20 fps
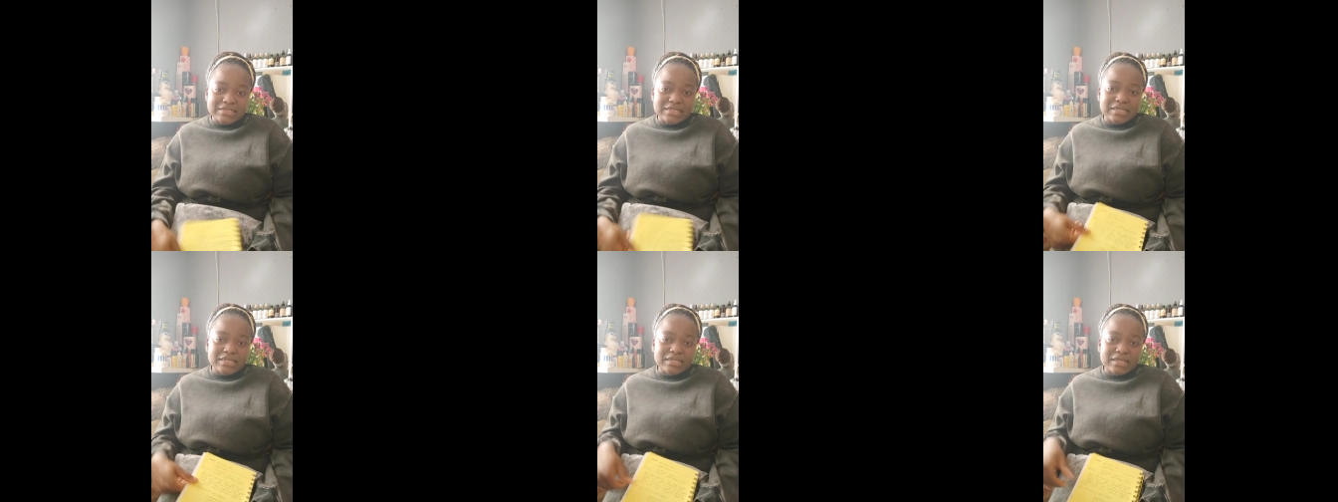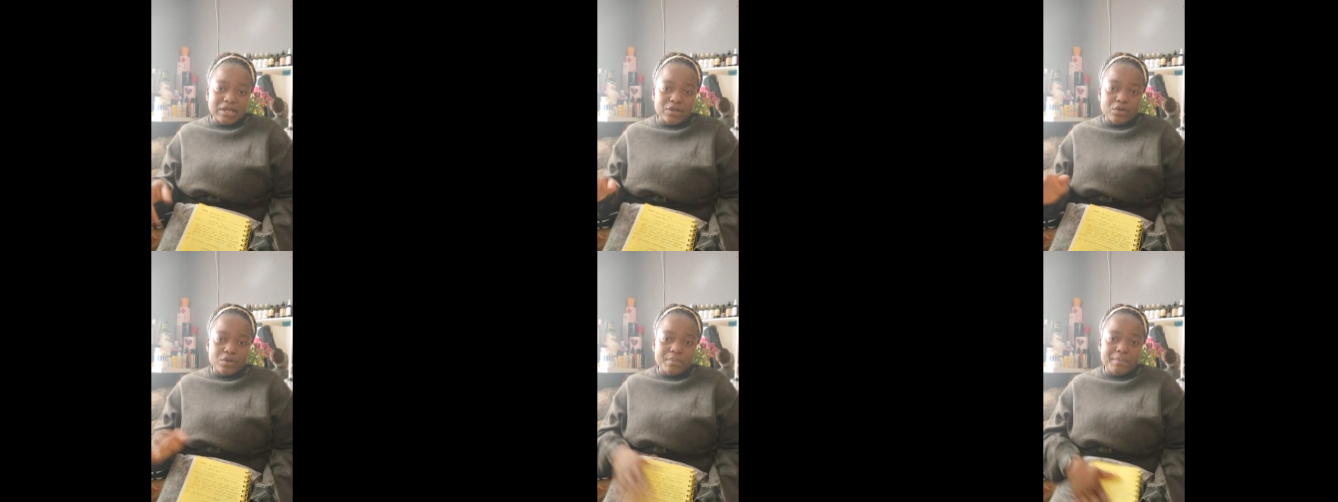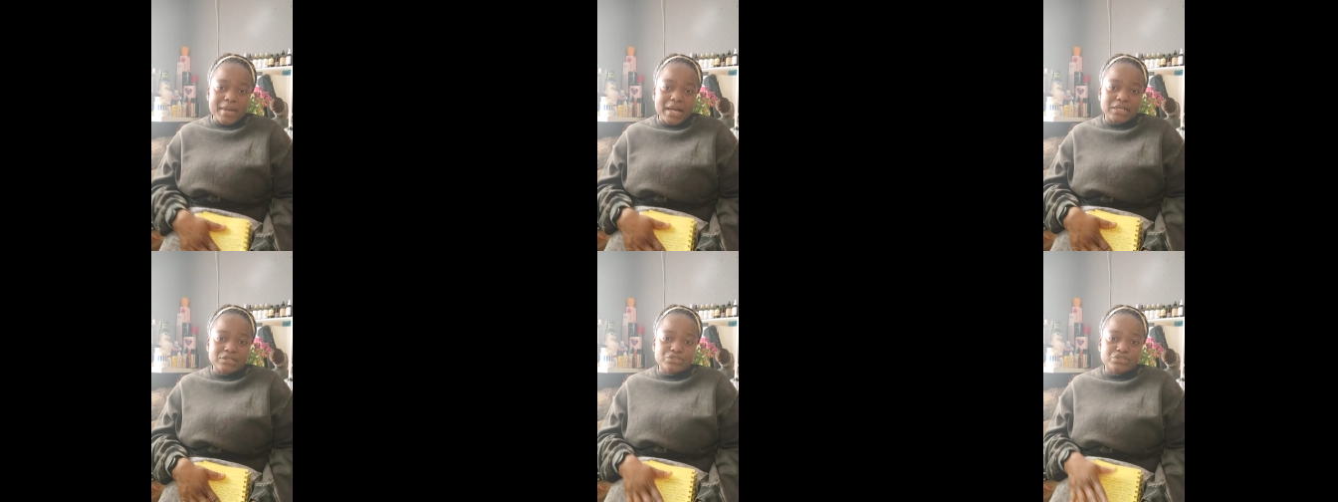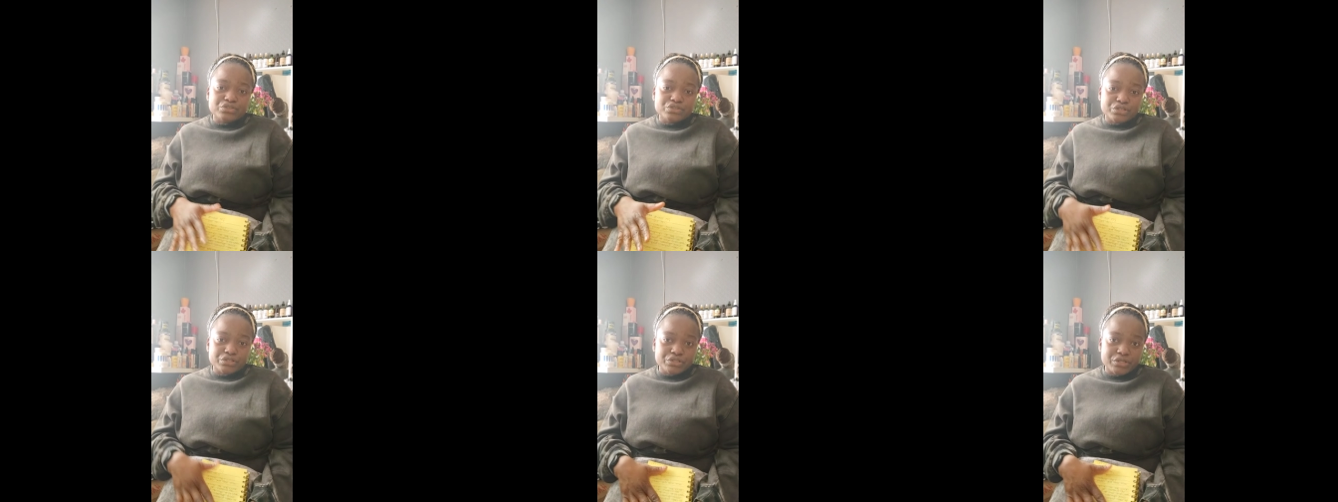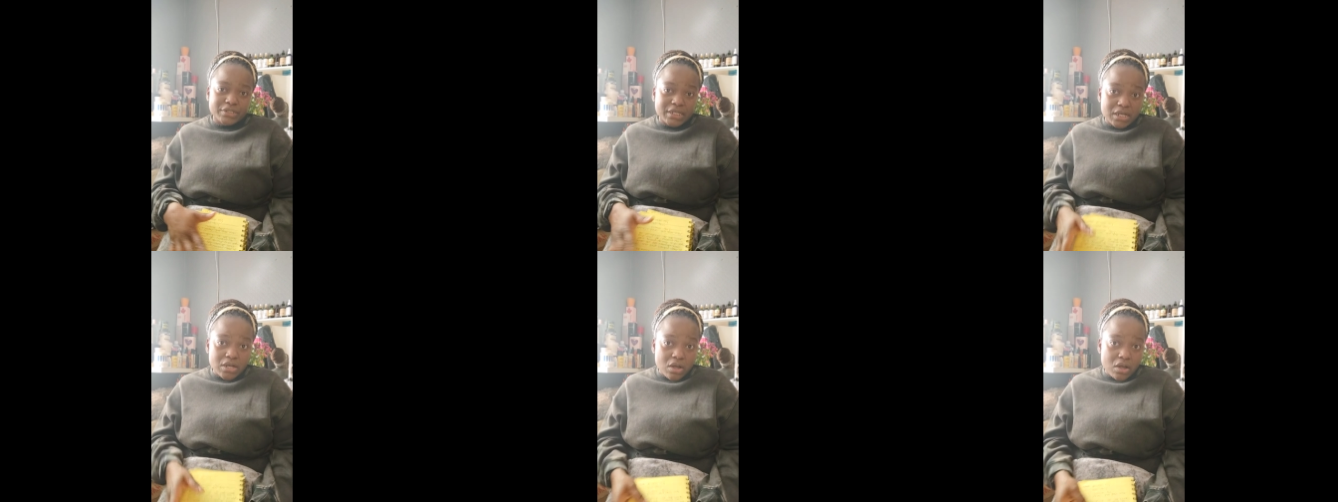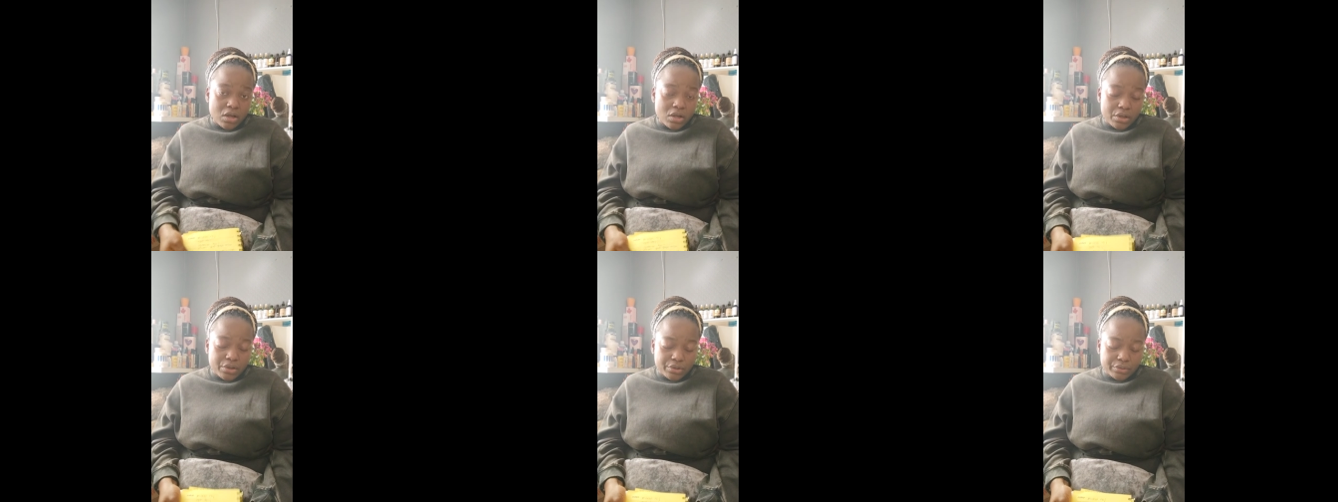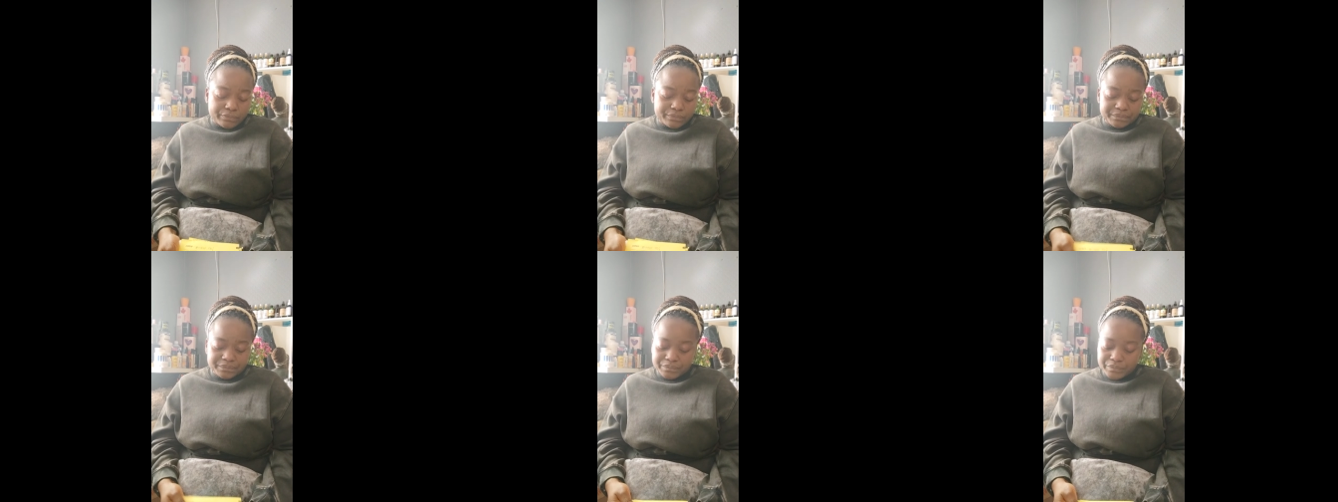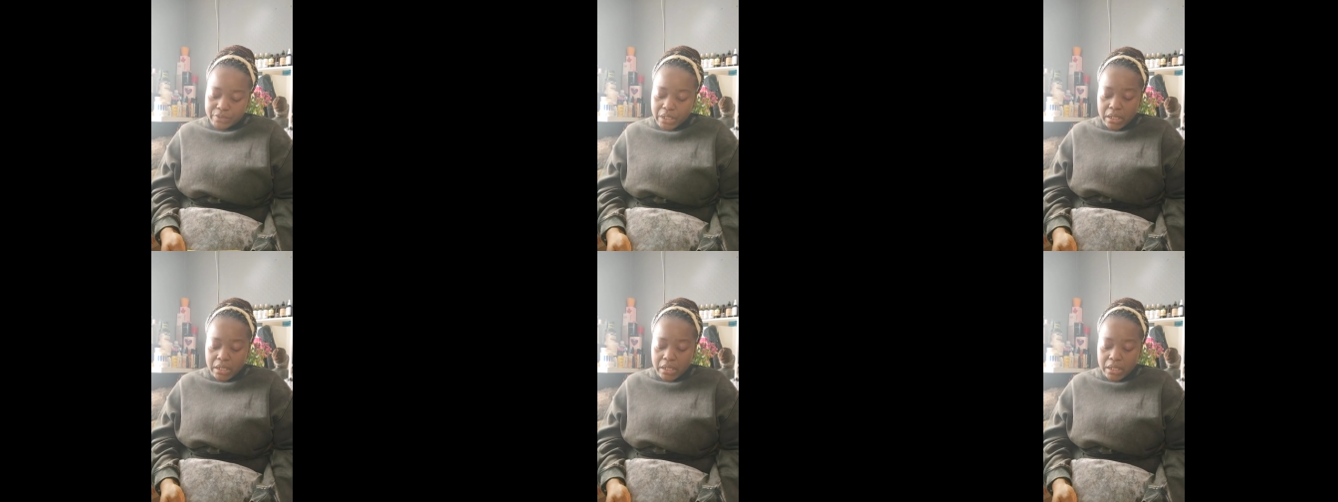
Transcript: scene they go back to dr nicole